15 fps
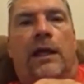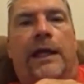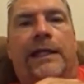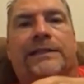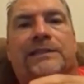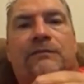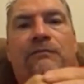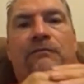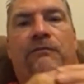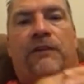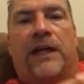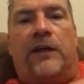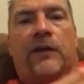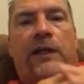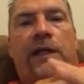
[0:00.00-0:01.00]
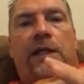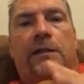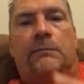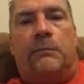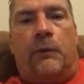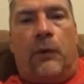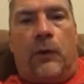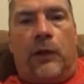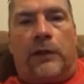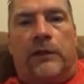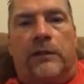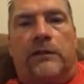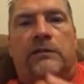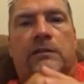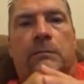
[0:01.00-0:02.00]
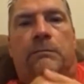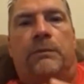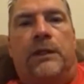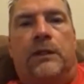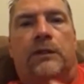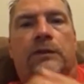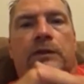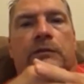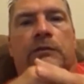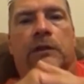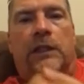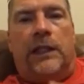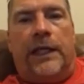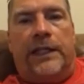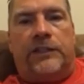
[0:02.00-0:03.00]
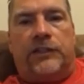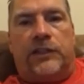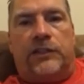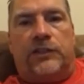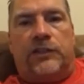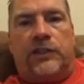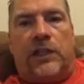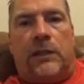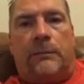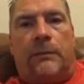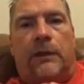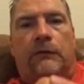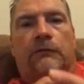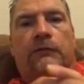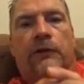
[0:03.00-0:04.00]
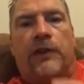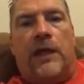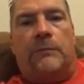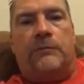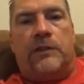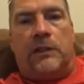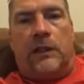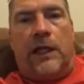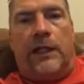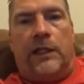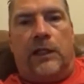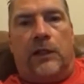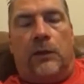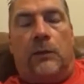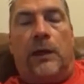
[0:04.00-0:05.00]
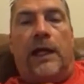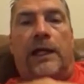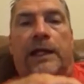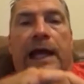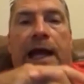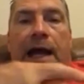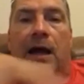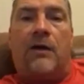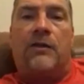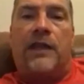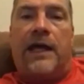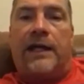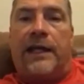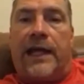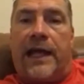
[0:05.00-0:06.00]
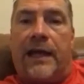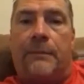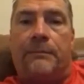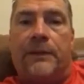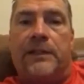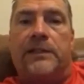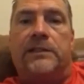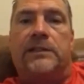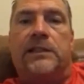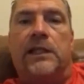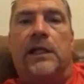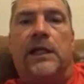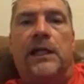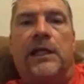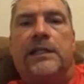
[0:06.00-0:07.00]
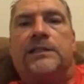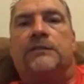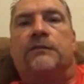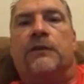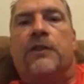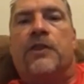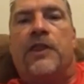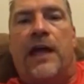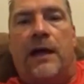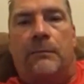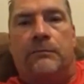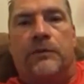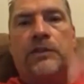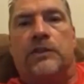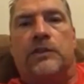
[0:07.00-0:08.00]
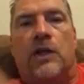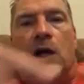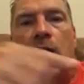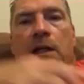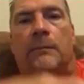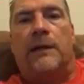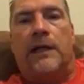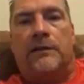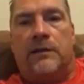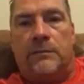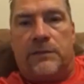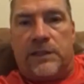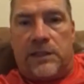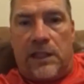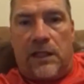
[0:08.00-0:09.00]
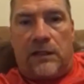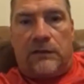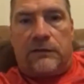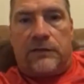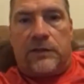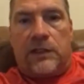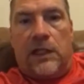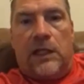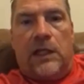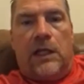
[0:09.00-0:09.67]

It's very important to build the relationship for them to like you. And how that happens is for them to talk about themselves.